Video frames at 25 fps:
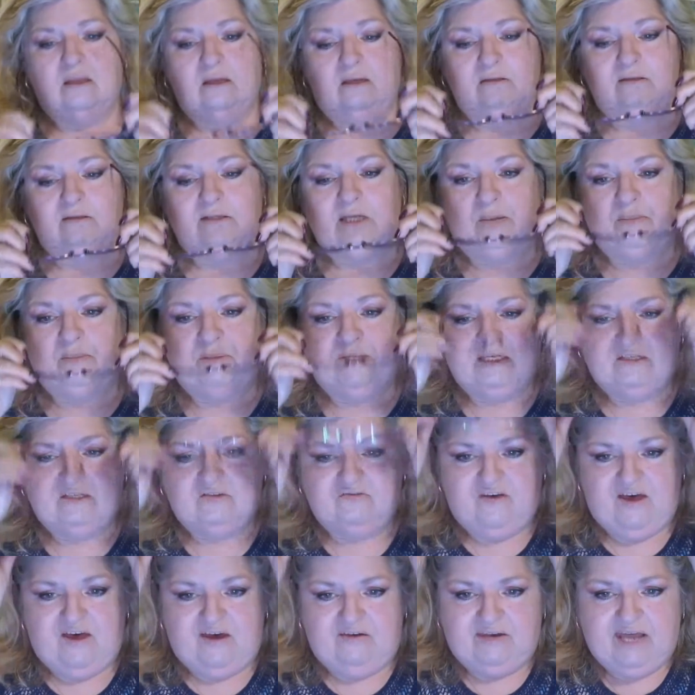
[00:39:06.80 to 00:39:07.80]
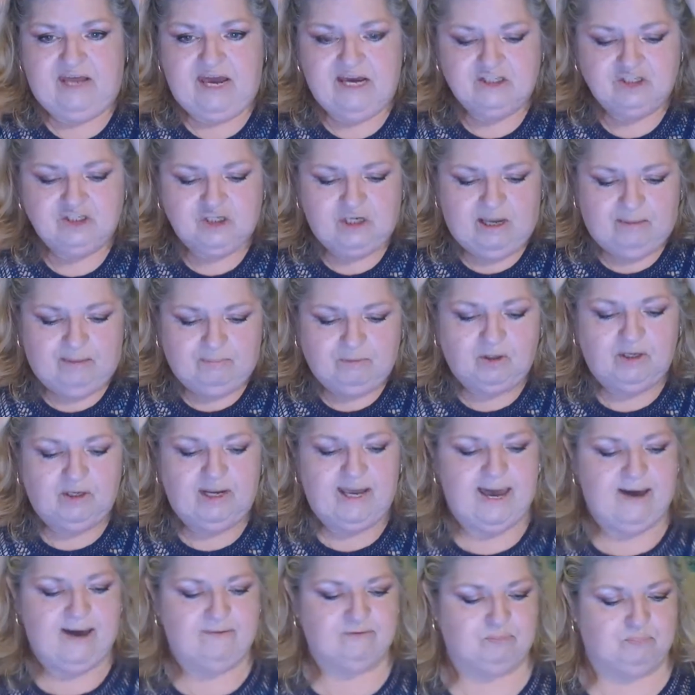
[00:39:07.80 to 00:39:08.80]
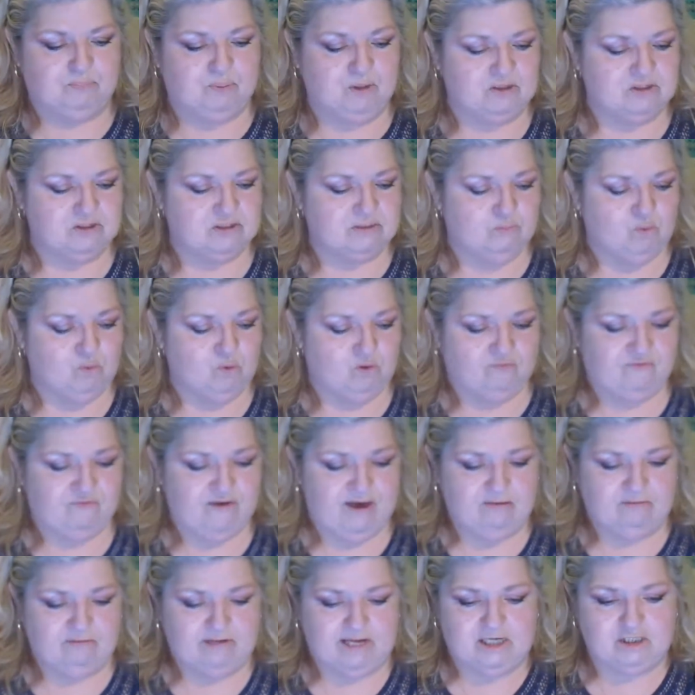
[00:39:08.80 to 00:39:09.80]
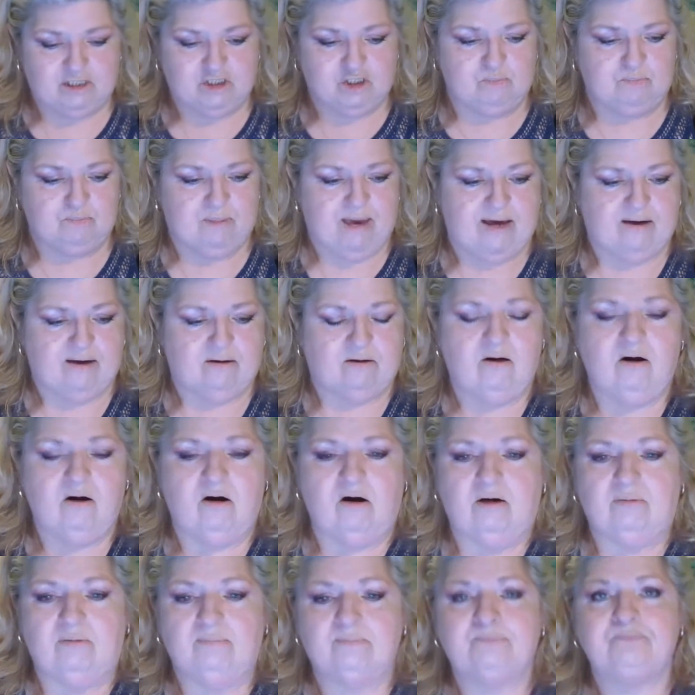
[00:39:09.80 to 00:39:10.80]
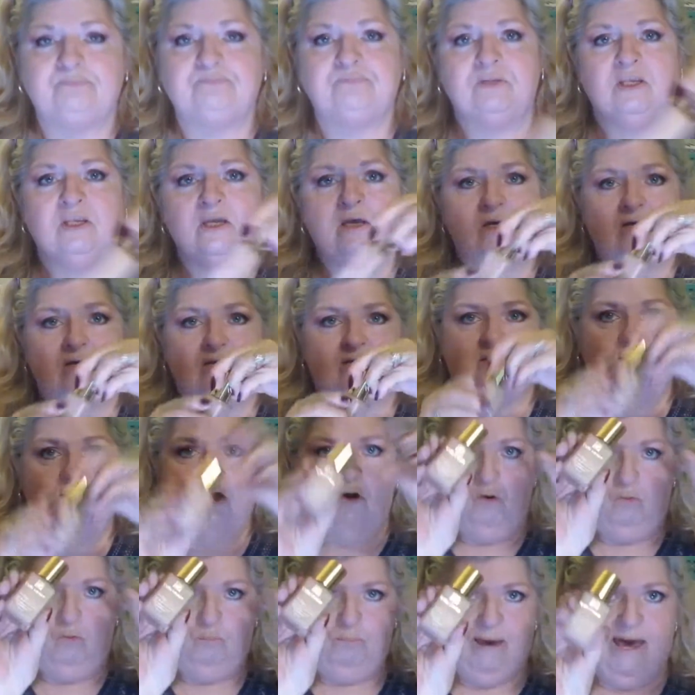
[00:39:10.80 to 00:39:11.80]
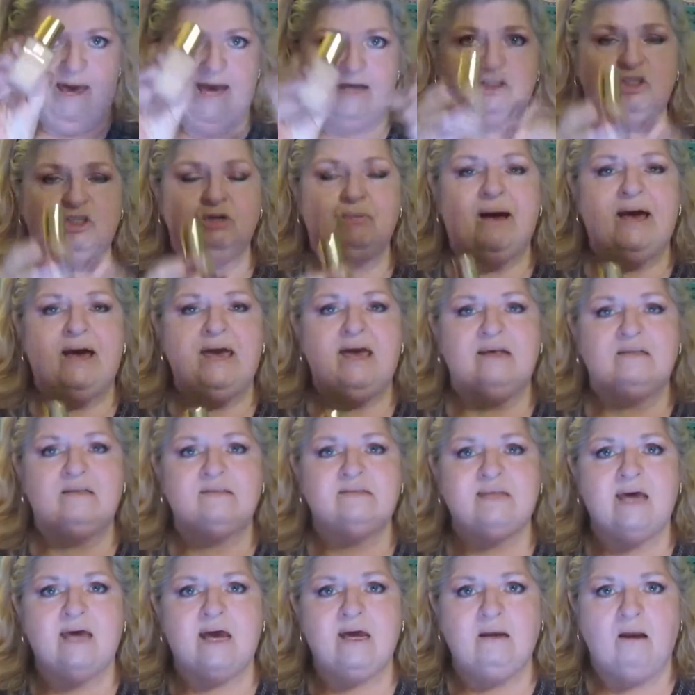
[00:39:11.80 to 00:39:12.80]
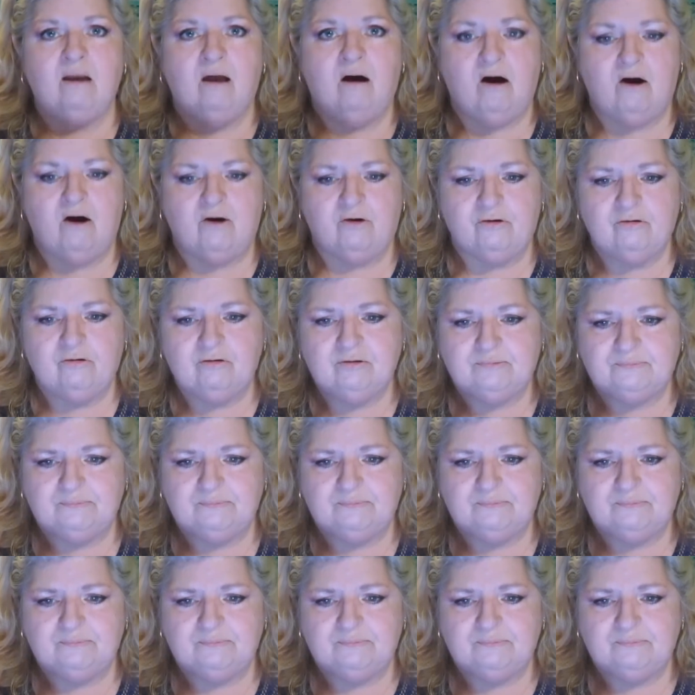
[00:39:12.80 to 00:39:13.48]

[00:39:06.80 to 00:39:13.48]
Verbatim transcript: Some of this foundation, I'm going to have to put some more foundation back on. So, back to my Estee Lauder